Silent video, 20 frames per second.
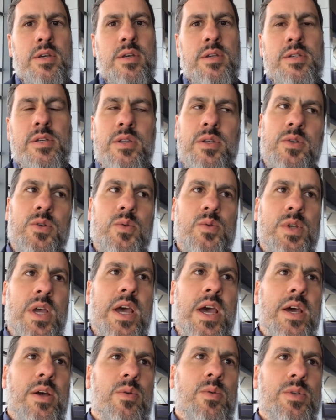So this was an
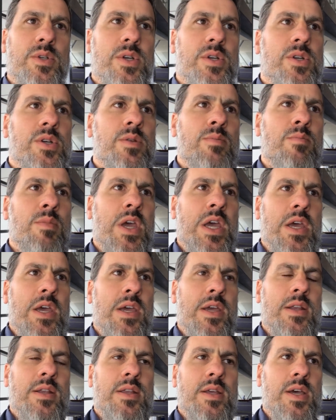acquisition
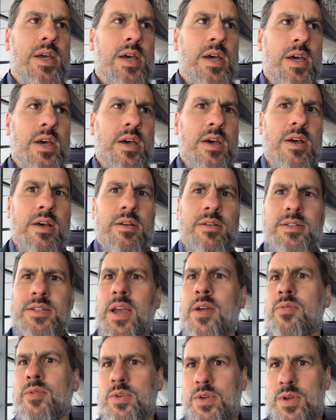made
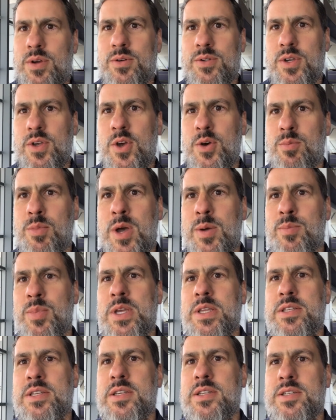several years ago by
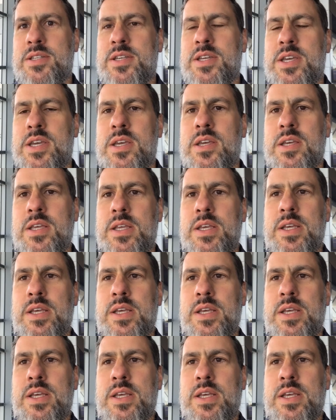PTC,